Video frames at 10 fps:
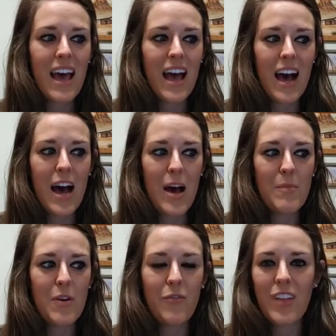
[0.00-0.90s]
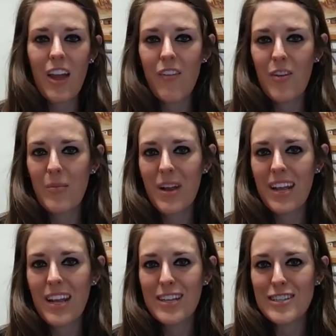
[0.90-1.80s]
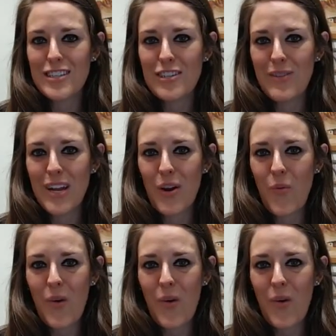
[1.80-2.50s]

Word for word: Um, hopefully, everybody is doing